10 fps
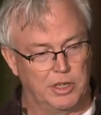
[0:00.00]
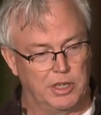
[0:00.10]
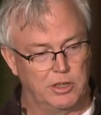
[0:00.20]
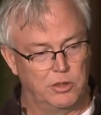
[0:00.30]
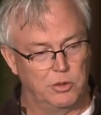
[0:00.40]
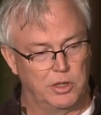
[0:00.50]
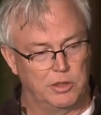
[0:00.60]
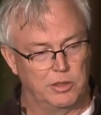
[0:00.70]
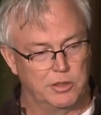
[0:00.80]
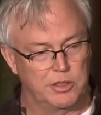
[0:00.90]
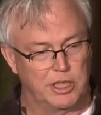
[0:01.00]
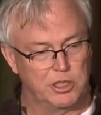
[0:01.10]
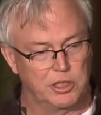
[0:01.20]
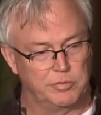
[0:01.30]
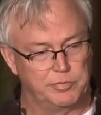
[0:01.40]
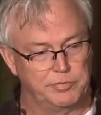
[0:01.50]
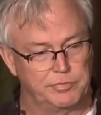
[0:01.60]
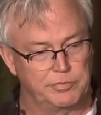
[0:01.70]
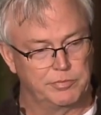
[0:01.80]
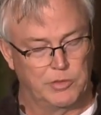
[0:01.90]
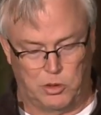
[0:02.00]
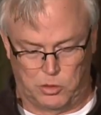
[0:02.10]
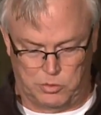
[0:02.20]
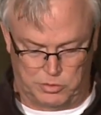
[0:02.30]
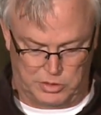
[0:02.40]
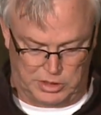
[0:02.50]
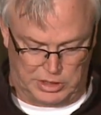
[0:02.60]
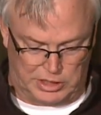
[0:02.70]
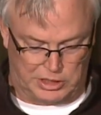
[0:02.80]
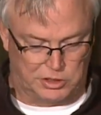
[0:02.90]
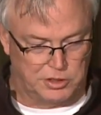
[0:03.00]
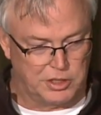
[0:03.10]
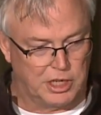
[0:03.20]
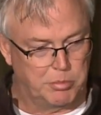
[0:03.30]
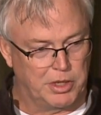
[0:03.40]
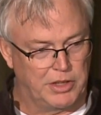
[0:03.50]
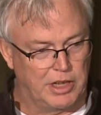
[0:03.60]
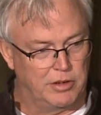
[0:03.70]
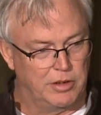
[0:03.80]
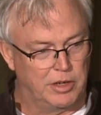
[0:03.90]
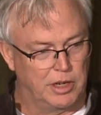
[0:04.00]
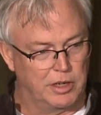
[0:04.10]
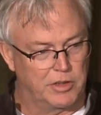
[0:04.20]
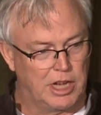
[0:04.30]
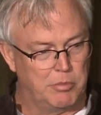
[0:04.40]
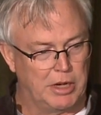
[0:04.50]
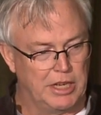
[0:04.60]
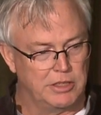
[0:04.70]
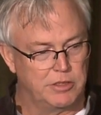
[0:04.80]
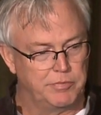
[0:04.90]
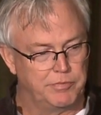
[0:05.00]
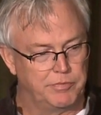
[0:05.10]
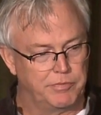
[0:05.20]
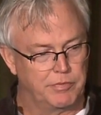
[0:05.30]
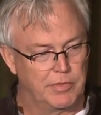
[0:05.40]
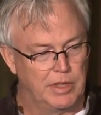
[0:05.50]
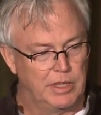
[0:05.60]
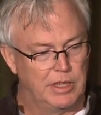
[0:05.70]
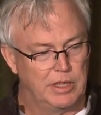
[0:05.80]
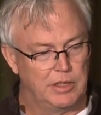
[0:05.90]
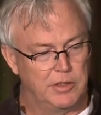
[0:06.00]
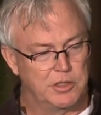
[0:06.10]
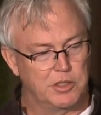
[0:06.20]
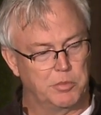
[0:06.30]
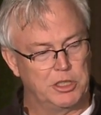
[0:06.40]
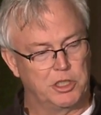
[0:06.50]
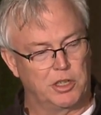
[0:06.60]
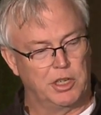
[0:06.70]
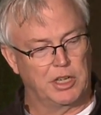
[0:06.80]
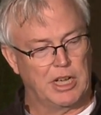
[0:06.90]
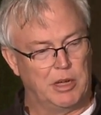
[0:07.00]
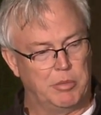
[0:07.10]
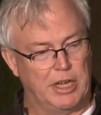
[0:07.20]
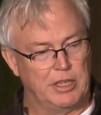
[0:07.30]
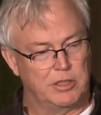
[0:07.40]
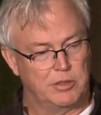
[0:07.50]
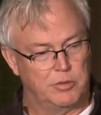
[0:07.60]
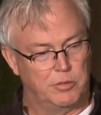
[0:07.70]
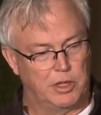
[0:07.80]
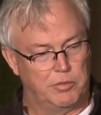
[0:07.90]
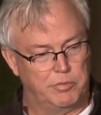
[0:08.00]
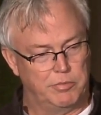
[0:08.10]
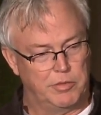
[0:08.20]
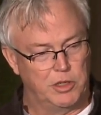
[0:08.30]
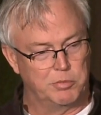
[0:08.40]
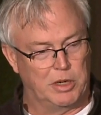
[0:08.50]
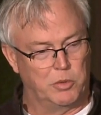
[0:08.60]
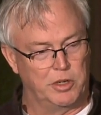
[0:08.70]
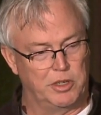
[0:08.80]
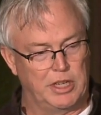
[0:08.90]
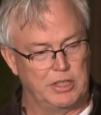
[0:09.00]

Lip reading: to get to a little section. Oh, I should stop on that. Combines. This is my chart on combines. Well, here's my 1 to 10